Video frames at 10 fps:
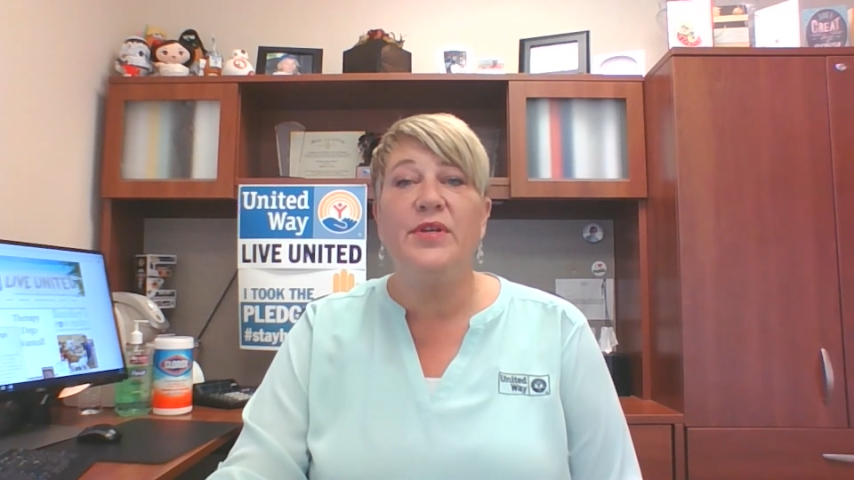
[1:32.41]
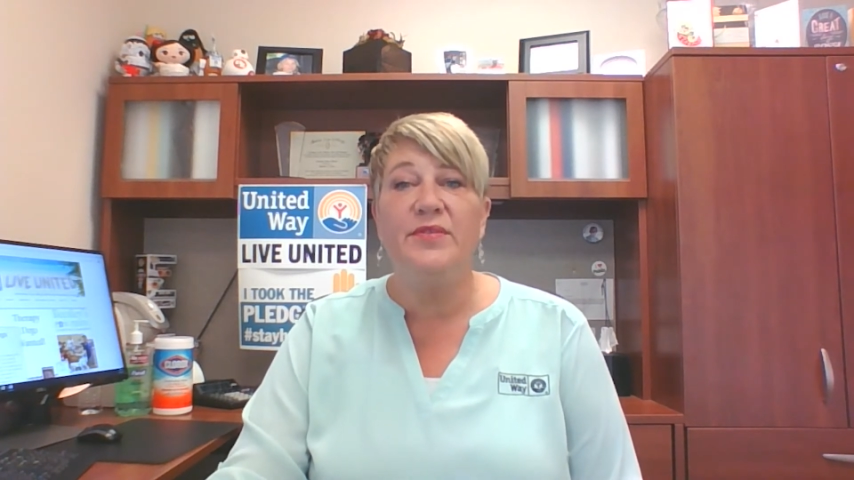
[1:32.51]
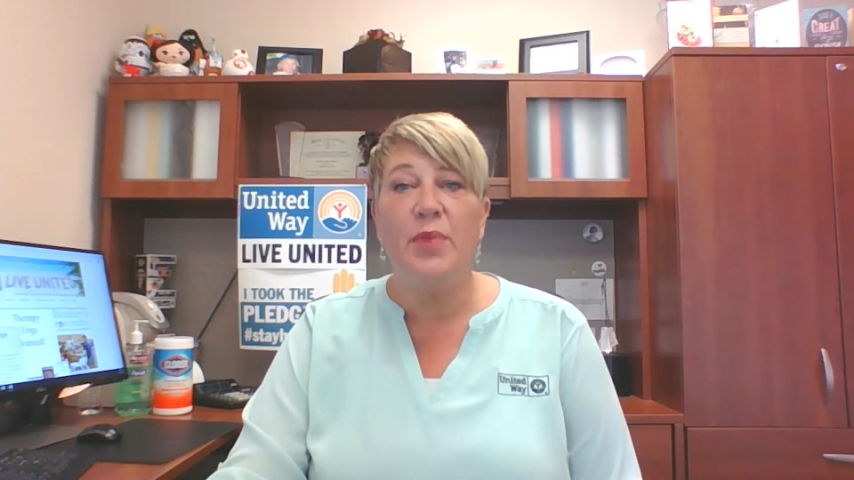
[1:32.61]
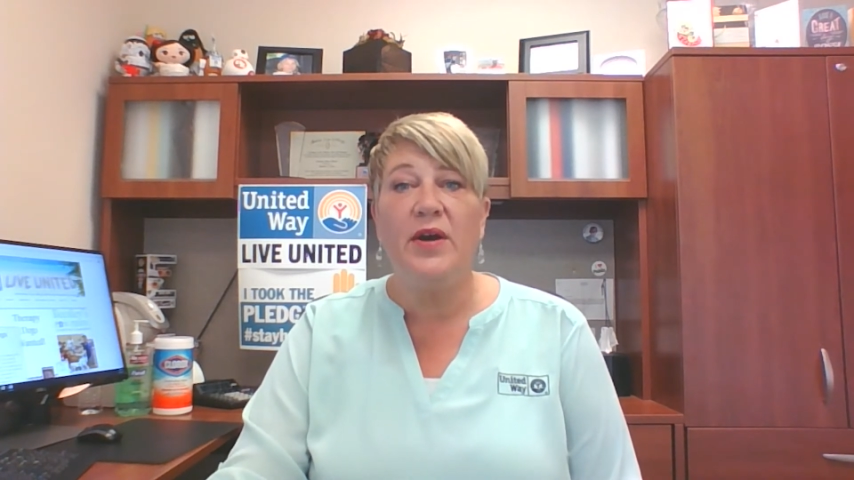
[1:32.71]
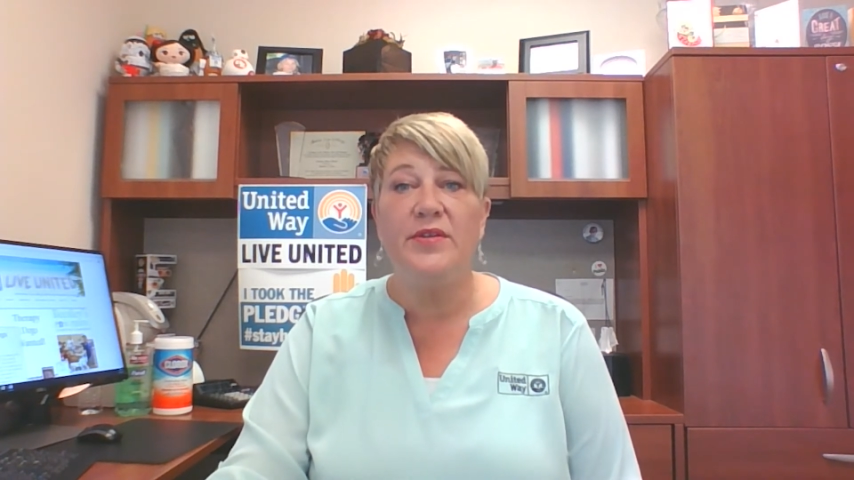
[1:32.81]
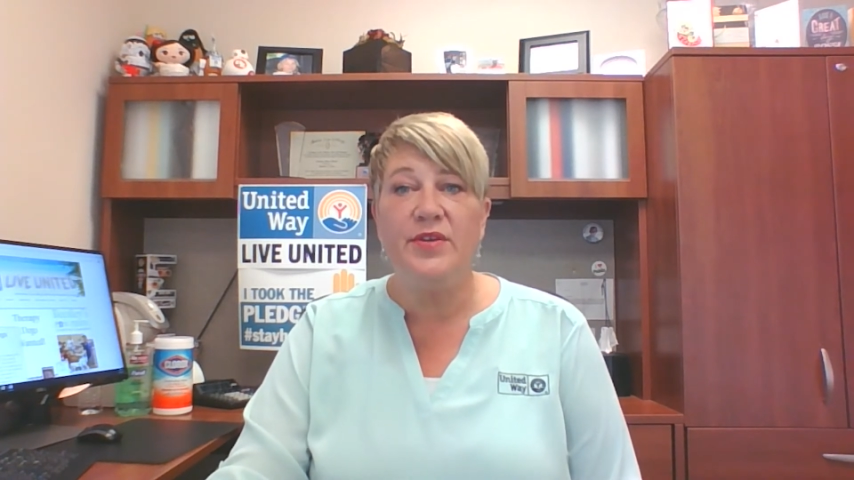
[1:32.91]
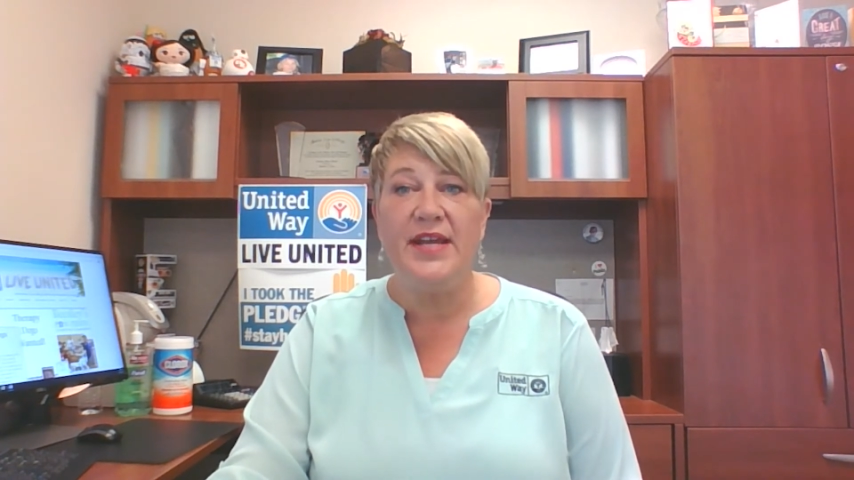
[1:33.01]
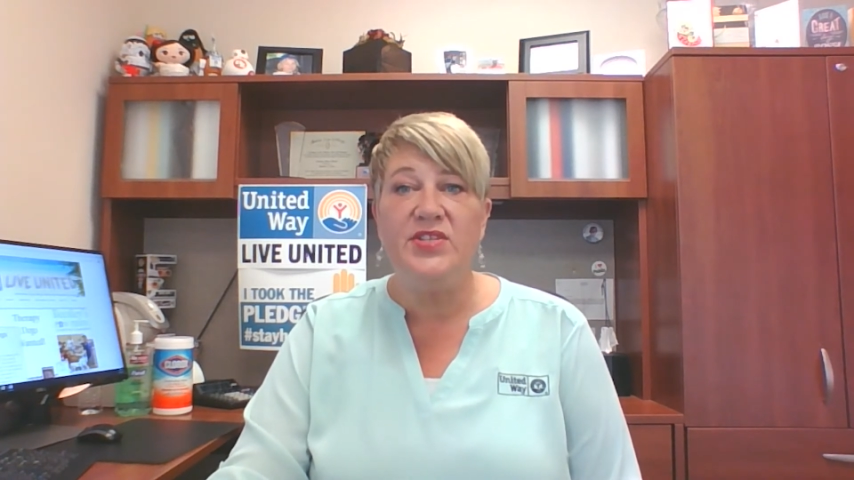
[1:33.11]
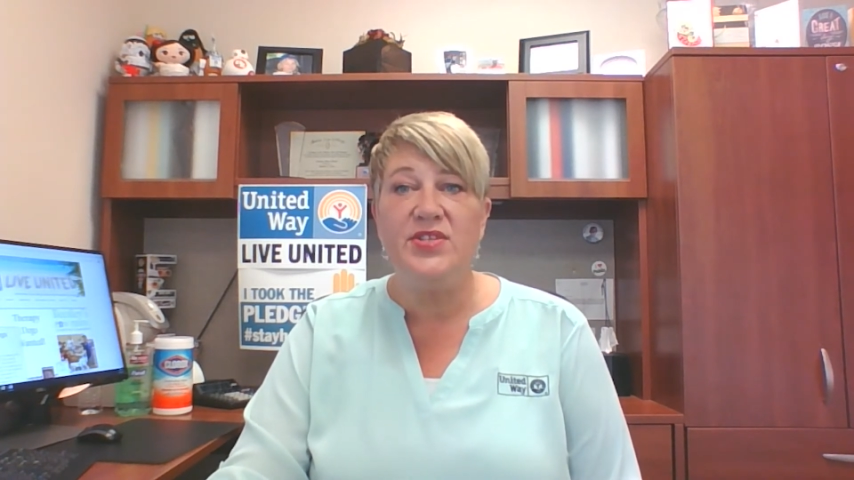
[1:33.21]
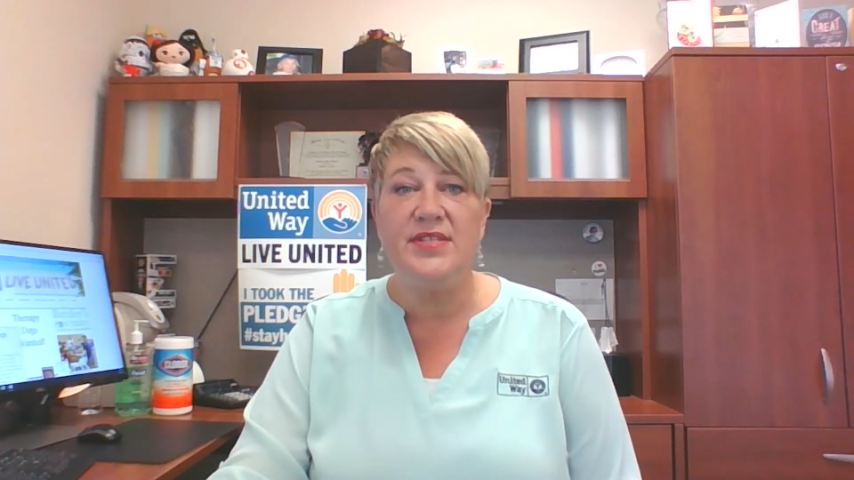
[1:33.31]
of partner
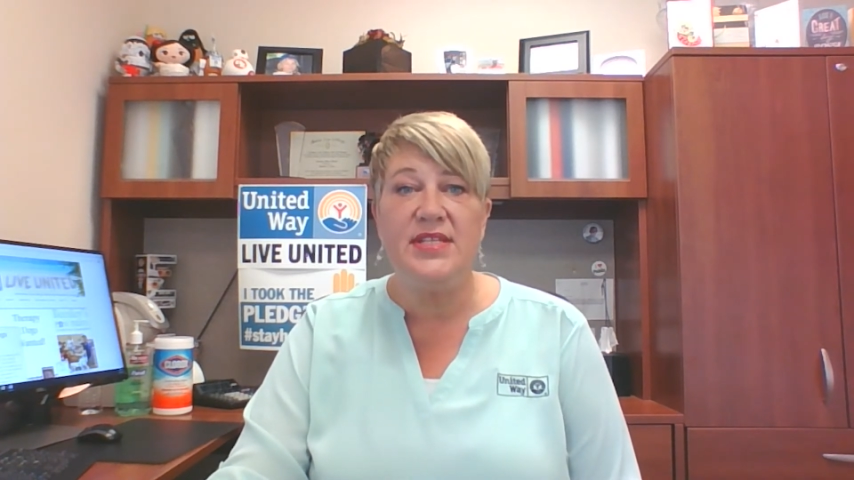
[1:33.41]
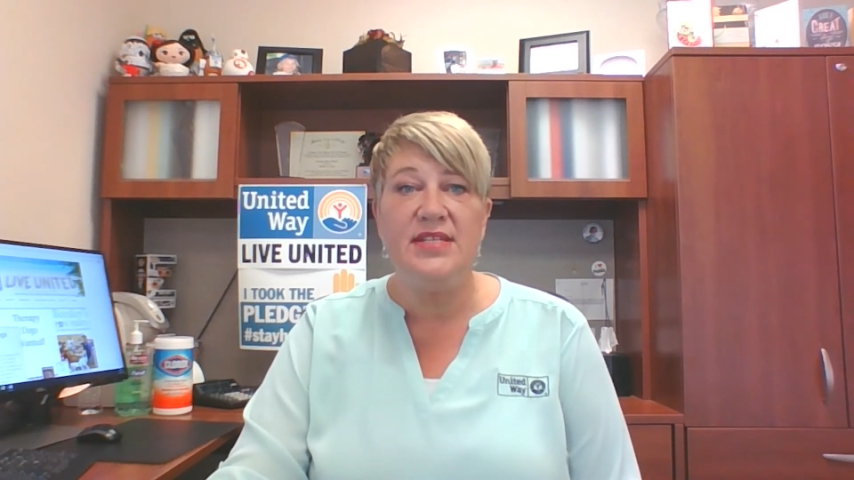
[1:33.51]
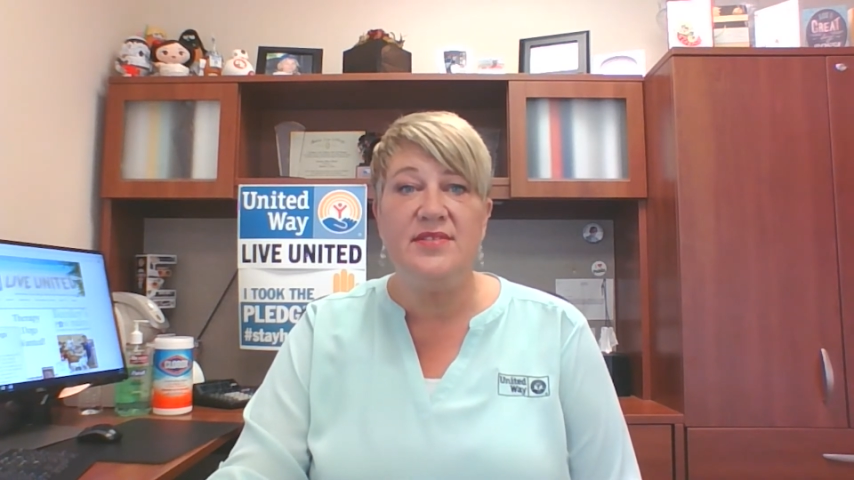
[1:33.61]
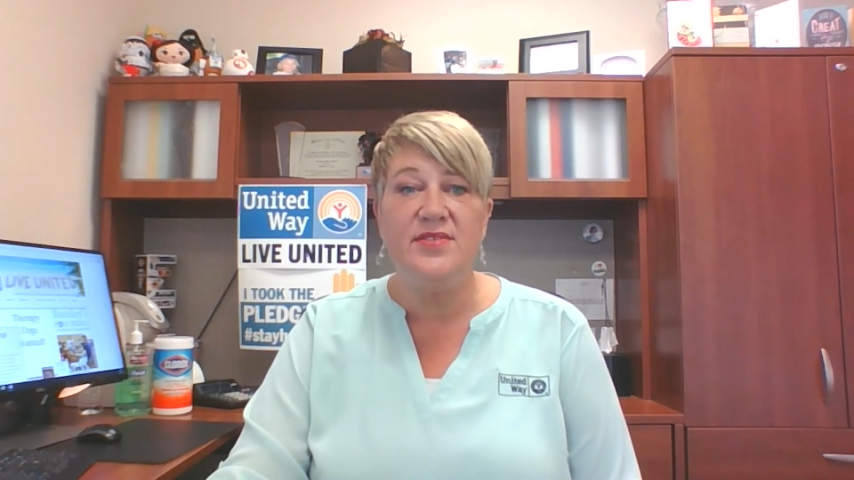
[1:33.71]
agencies to